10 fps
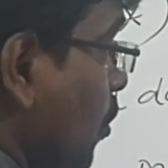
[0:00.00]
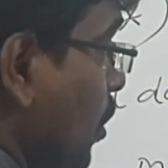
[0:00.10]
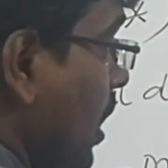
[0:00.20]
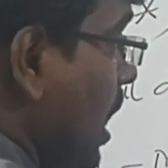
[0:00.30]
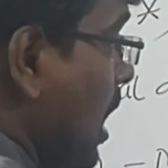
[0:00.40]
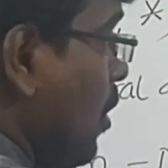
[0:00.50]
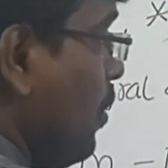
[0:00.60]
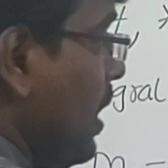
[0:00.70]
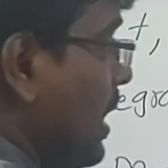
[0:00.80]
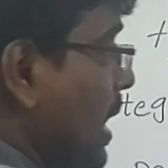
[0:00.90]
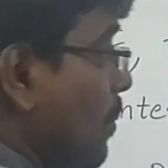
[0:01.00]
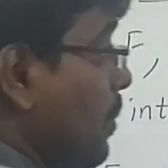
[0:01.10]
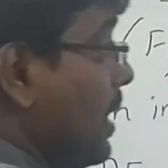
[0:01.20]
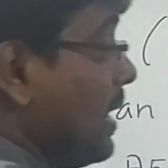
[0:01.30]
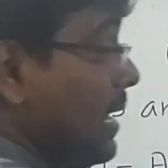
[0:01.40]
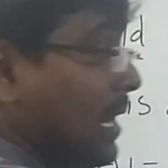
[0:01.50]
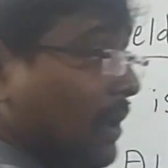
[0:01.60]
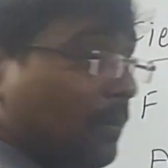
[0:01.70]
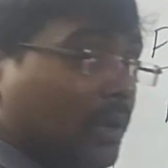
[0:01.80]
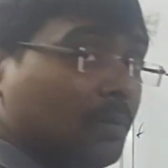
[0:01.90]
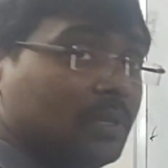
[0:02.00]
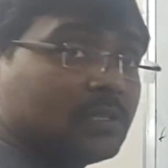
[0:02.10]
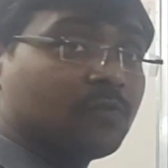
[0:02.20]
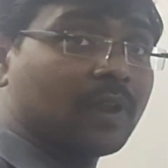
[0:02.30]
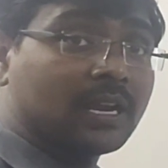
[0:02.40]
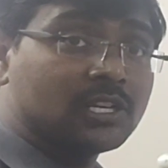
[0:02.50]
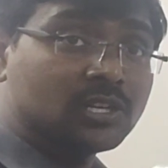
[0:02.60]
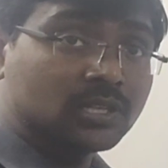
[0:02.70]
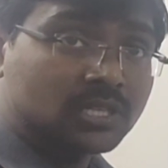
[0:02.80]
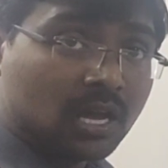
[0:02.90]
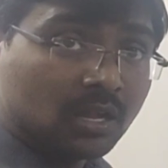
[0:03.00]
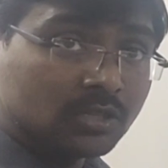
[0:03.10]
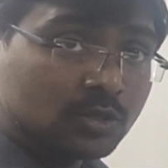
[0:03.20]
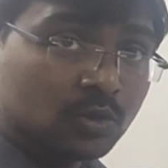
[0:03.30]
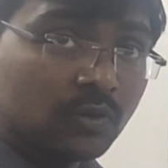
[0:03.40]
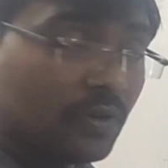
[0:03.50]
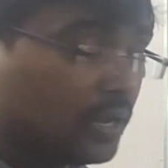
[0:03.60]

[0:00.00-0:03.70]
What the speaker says: we have a number. Real number means fractions also